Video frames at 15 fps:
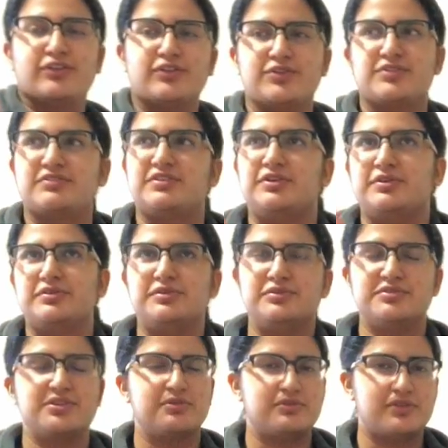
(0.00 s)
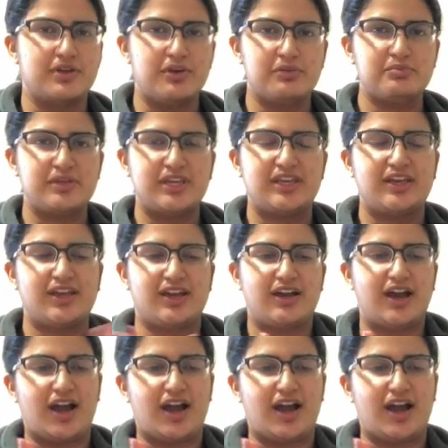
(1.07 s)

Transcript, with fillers: those of you who don't know me,